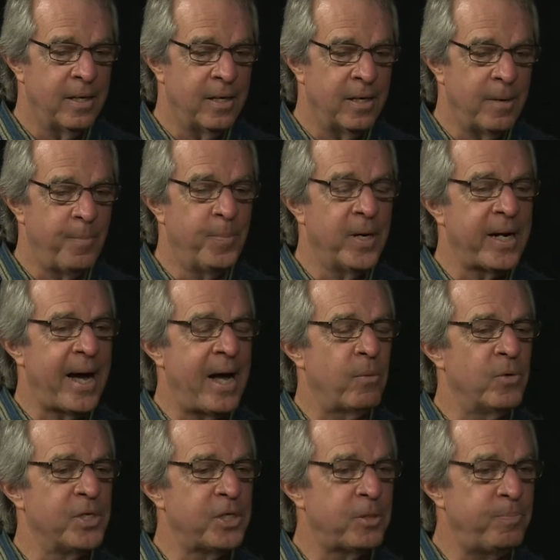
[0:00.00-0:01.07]
But I
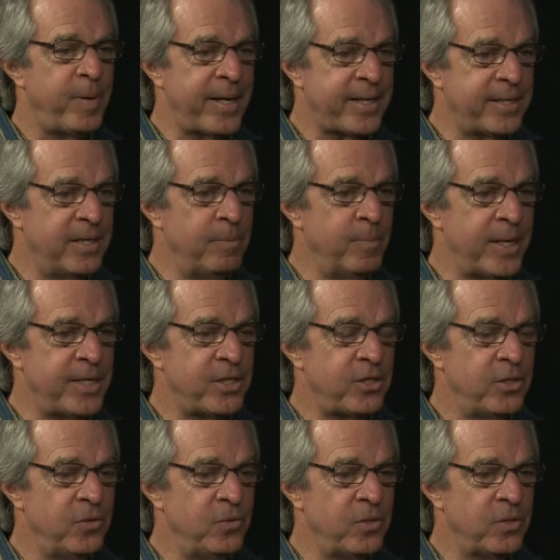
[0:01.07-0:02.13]
respected my
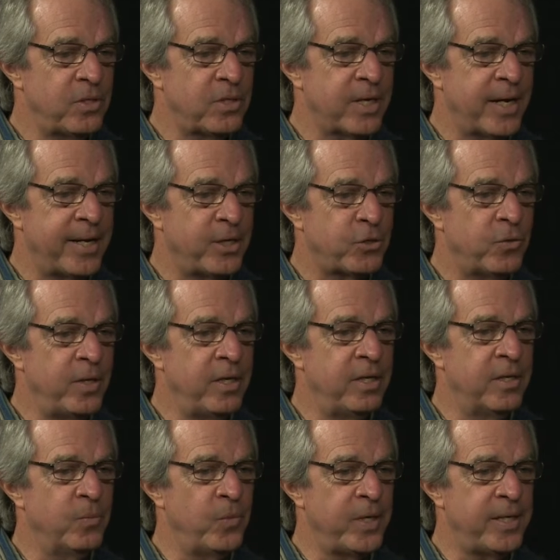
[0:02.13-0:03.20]
students. I
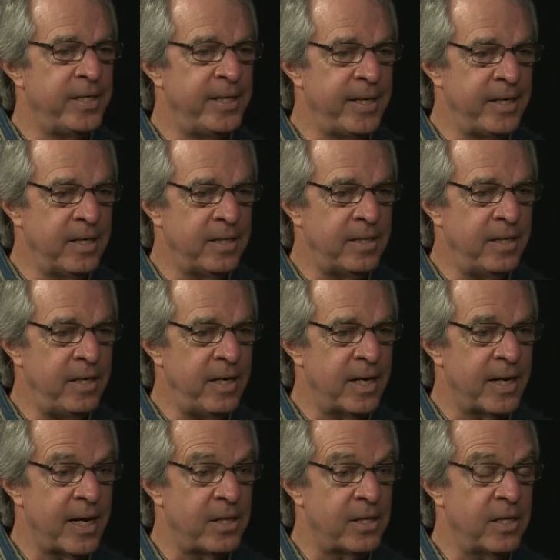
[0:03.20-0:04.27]
treated them with dignity,
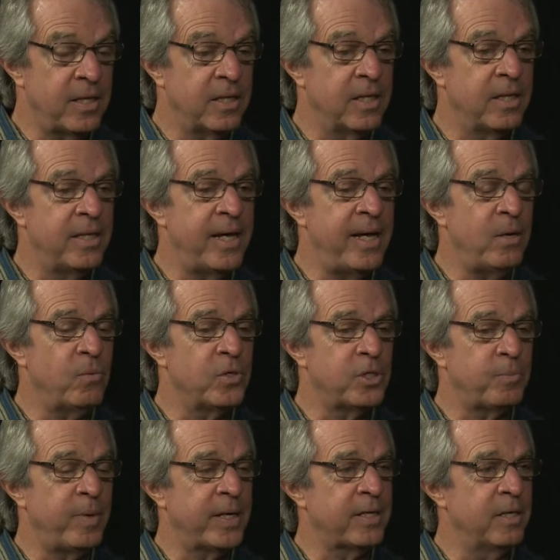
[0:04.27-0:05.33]
and I think that they
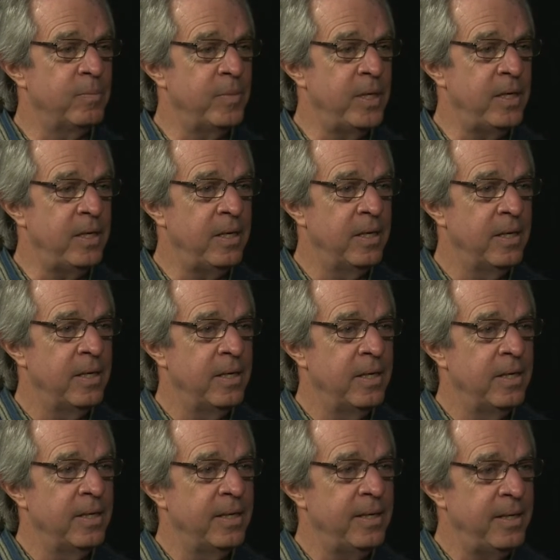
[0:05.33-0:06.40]
respected me
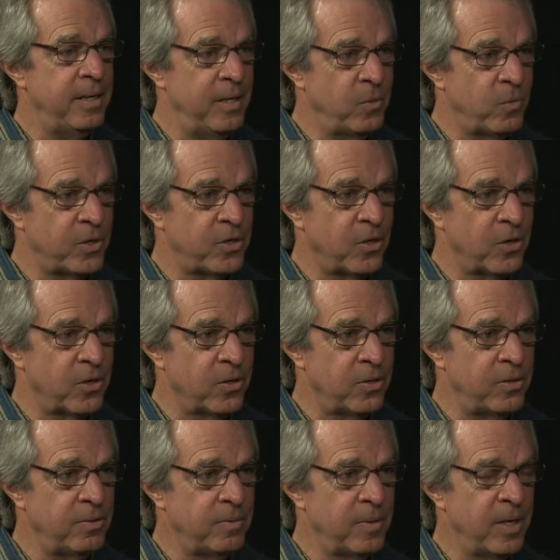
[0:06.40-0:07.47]
in
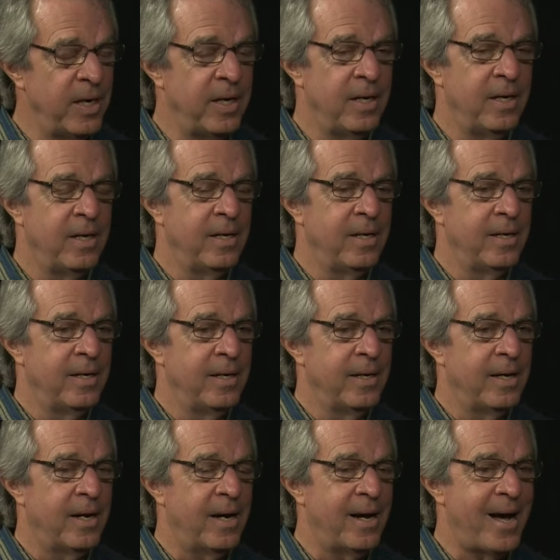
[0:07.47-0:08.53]
return.
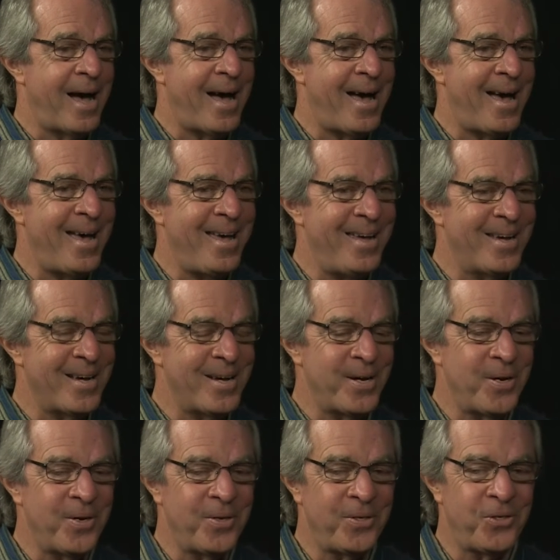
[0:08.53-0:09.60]

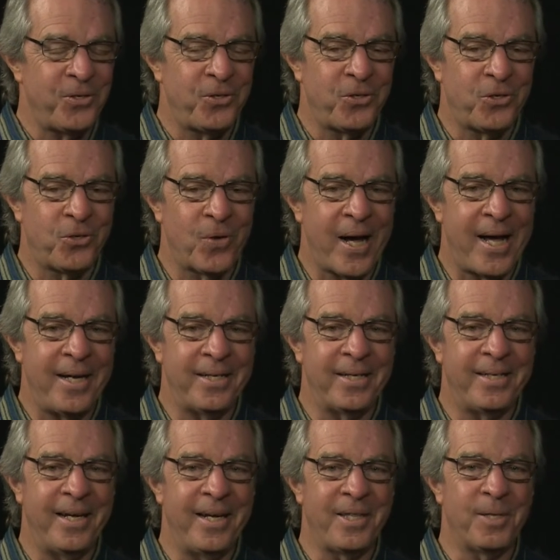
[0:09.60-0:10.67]
I tried
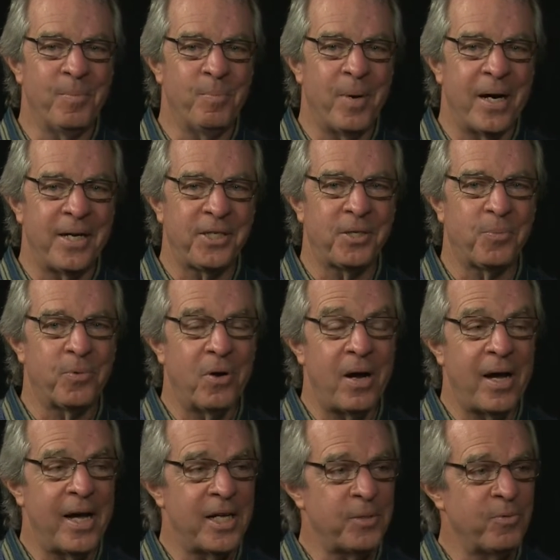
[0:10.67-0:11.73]
to take them by
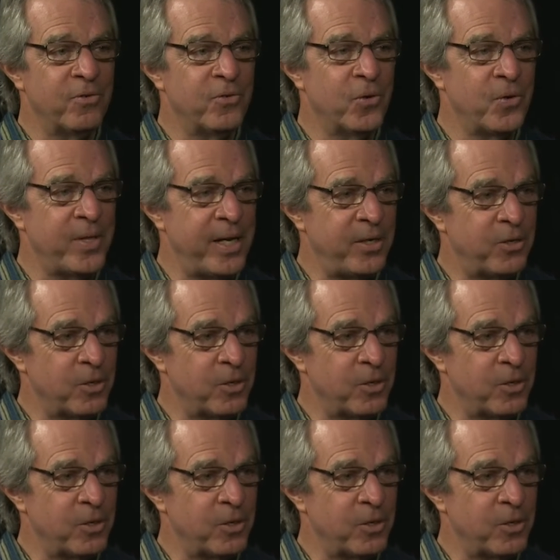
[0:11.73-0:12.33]
surprise before they